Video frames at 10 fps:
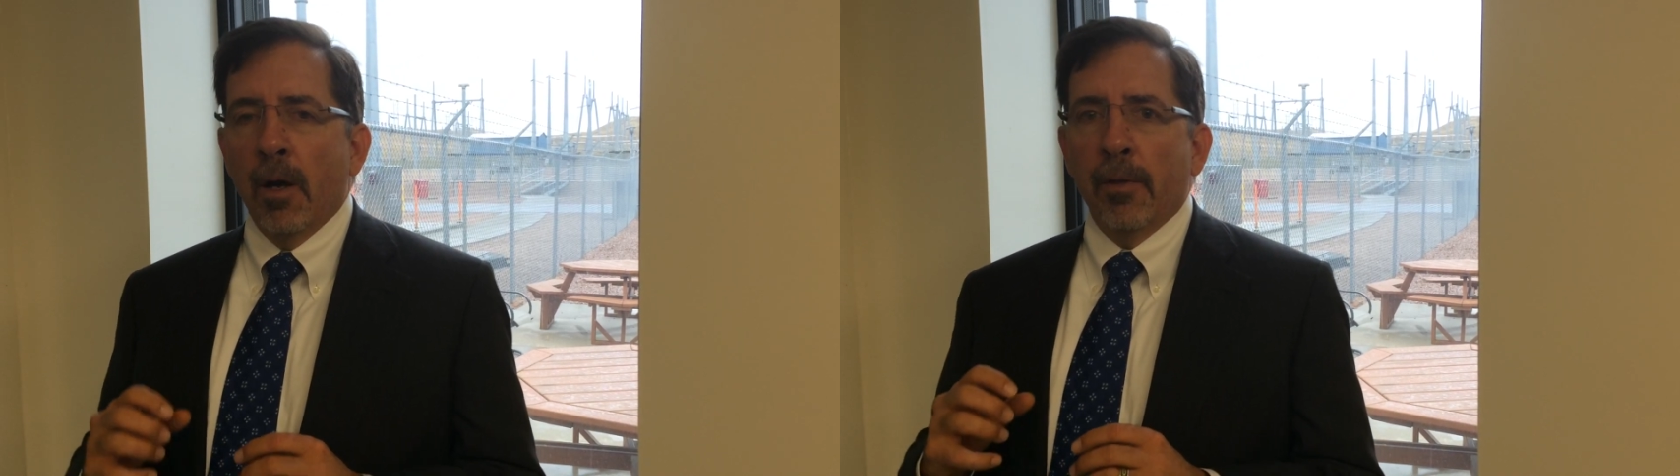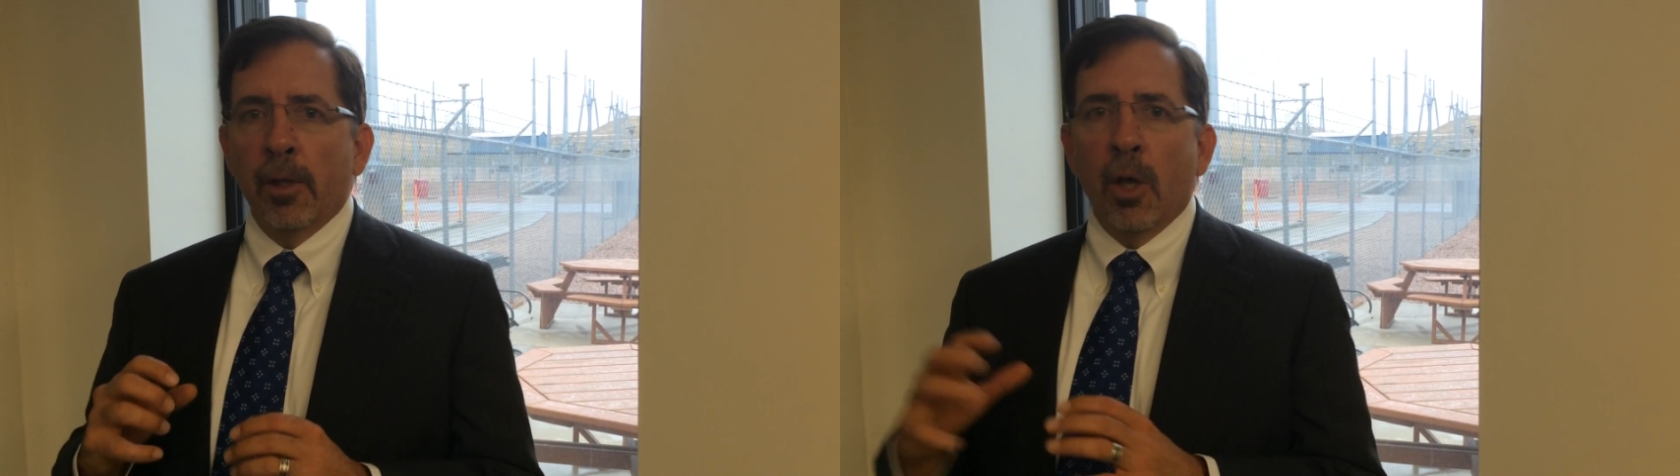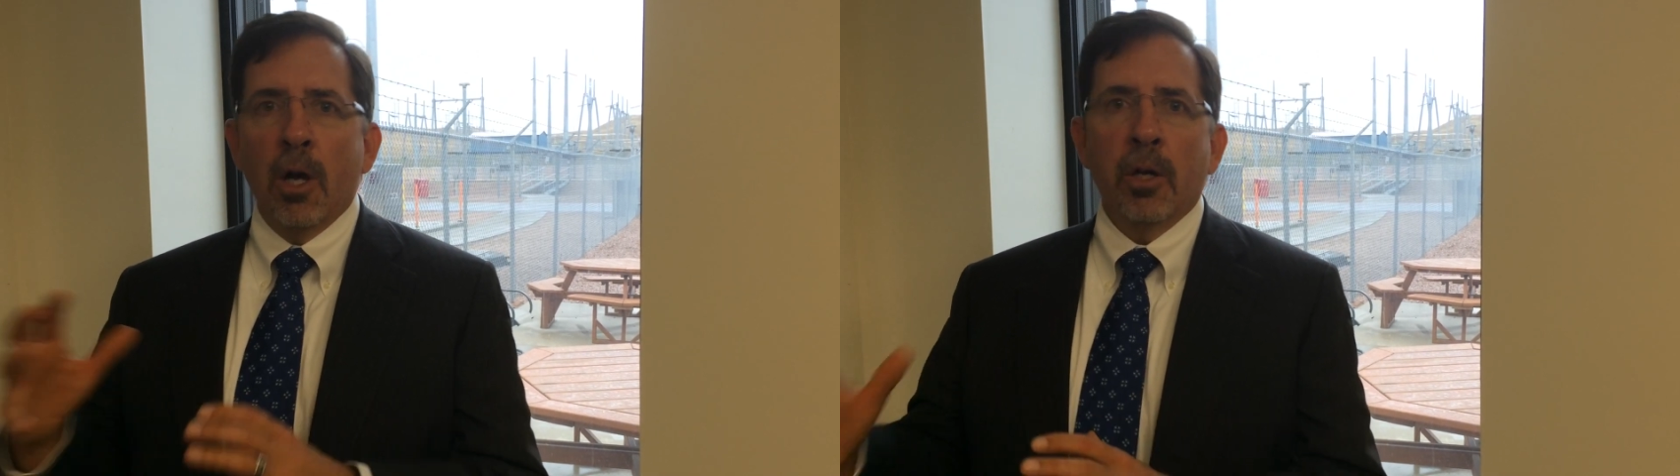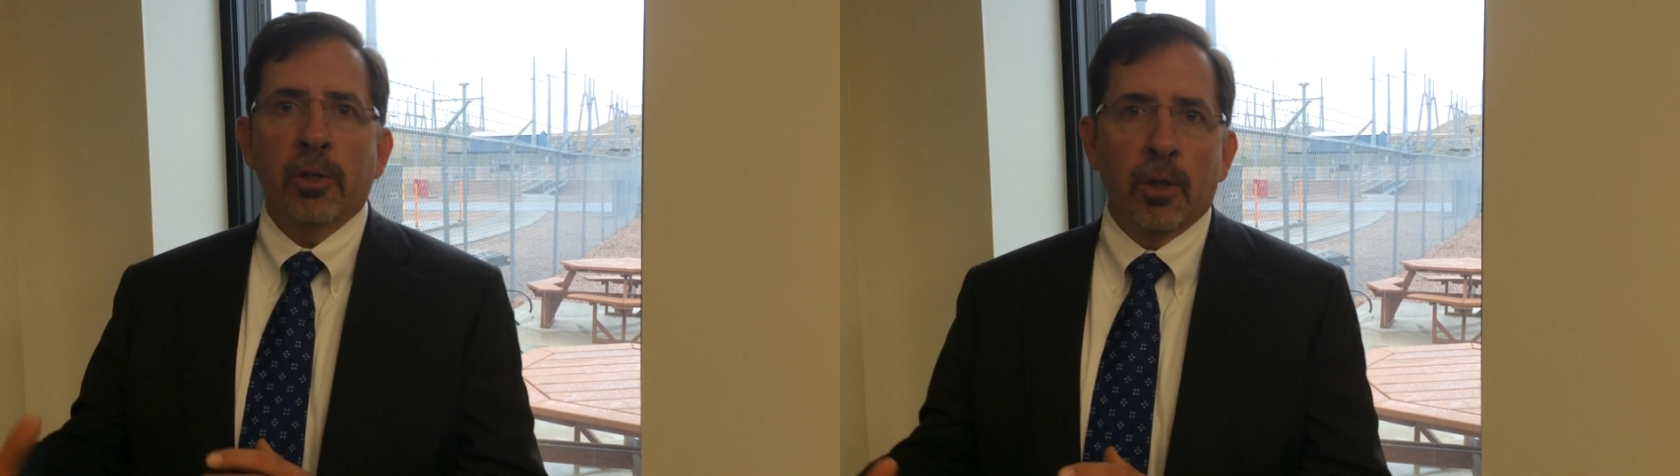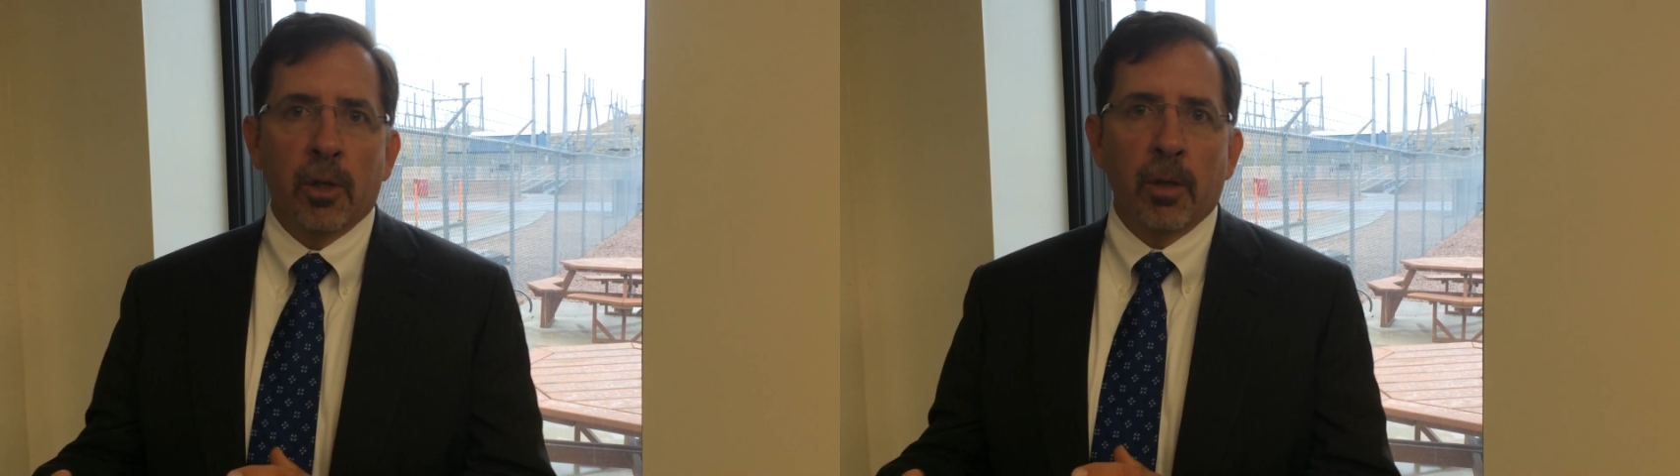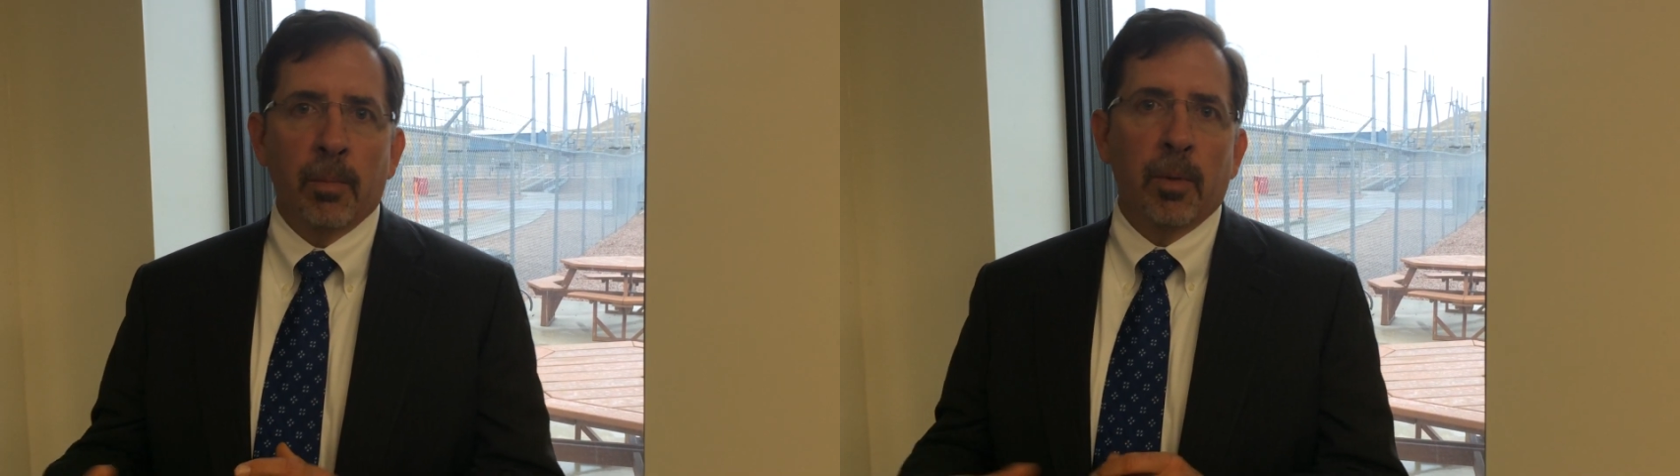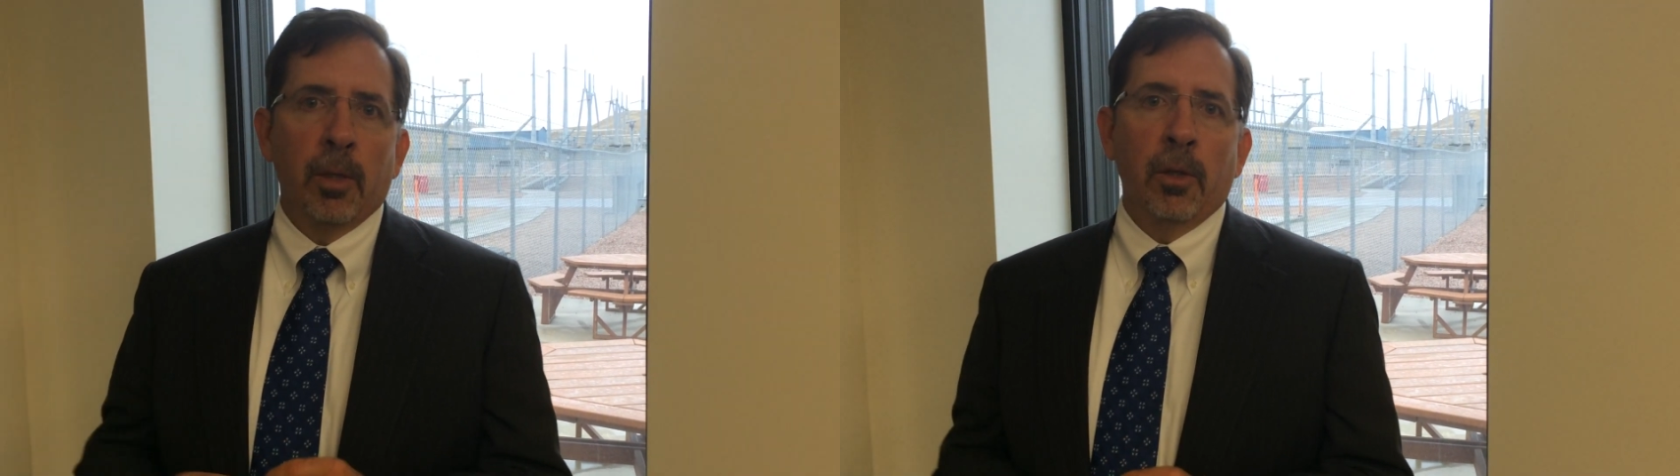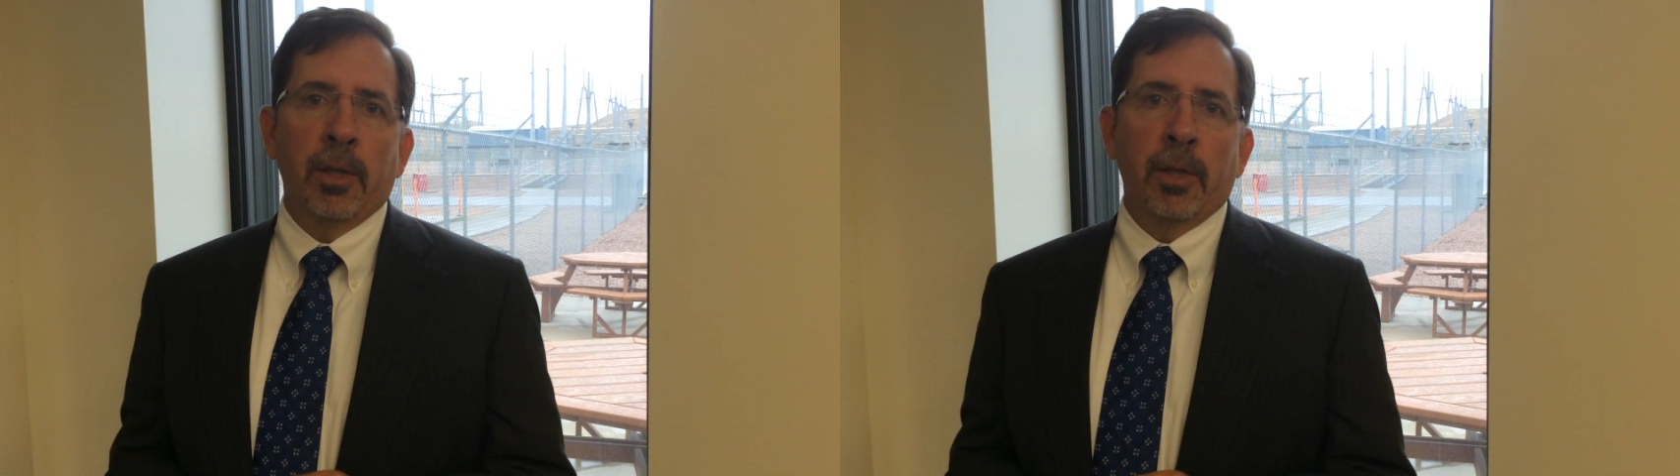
On the long term,